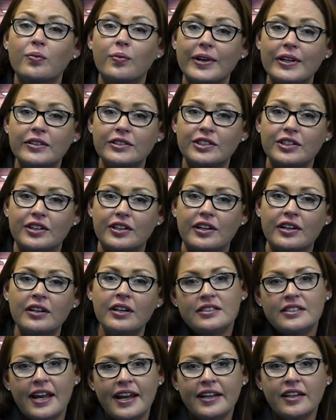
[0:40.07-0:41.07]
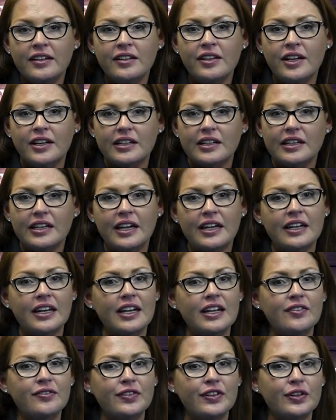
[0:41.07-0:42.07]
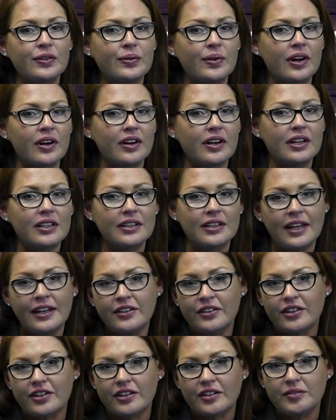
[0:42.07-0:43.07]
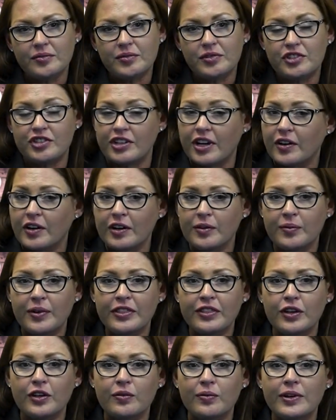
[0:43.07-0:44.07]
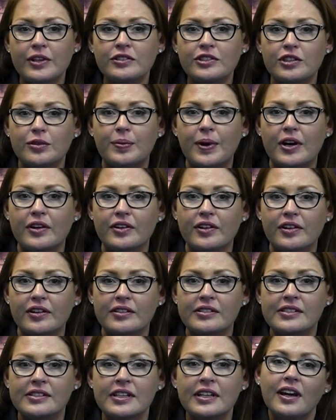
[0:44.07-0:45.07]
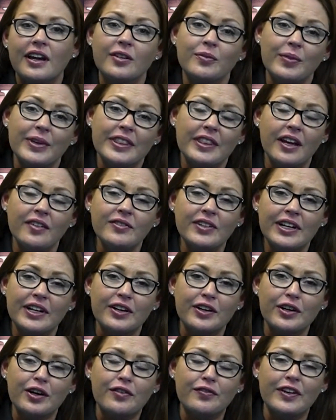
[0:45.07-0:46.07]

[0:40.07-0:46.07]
realtor, take a look, and if you are a lender, share it with your realtor partners. And we'd love to hear your